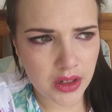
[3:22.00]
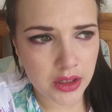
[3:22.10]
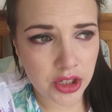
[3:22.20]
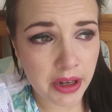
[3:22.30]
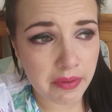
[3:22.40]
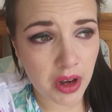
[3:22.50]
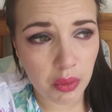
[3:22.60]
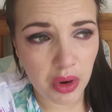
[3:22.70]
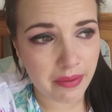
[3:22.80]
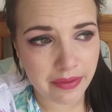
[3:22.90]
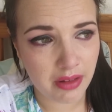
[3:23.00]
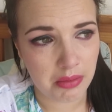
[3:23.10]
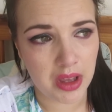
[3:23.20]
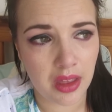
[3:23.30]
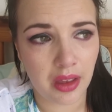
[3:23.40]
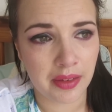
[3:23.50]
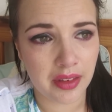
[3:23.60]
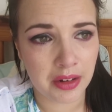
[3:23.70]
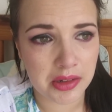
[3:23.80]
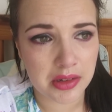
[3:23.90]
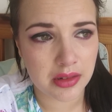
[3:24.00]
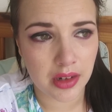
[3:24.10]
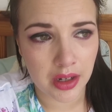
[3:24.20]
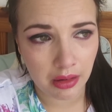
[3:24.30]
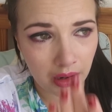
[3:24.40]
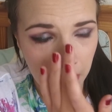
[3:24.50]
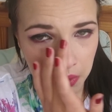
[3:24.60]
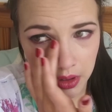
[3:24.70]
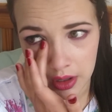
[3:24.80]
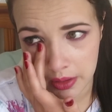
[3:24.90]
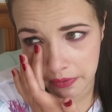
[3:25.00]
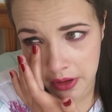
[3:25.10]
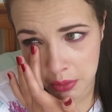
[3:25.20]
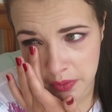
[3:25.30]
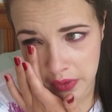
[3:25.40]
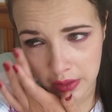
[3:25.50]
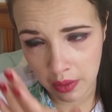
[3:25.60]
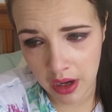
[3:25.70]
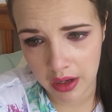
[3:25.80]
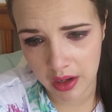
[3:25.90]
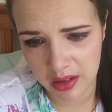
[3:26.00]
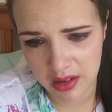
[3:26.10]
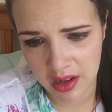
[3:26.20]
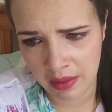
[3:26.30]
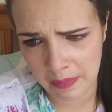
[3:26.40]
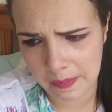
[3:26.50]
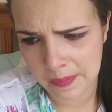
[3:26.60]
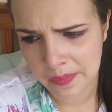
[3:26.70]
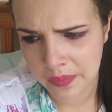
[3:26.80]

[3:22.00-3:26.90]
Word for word: I don't even know why I'm filming this. I just, I don't know. I filmed a video earlier, um,